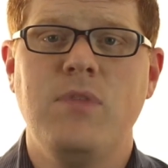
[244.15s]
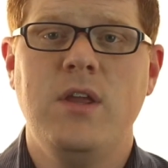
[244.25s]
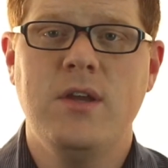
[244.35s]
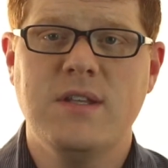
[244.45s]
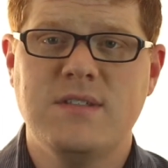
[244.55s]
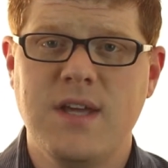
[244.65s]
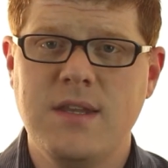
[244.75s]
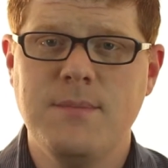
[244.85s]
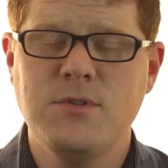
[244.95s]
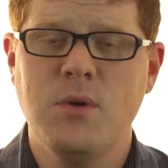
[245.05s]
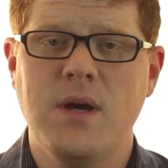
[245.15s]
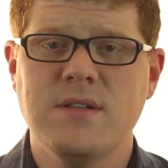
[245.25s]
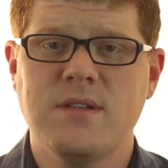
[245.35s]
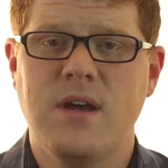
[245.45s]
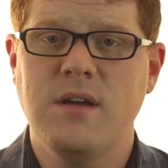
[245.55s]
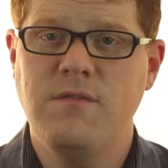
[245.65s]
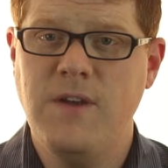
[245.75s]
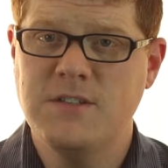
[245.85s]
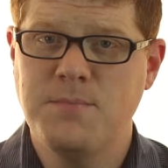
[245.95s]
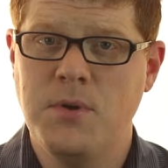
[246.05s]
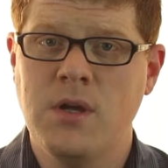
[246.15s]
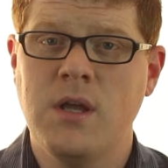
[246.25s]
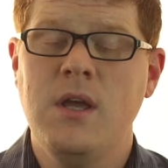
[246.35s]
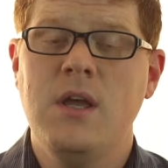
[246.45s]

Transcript: you can send them to us on Facebook,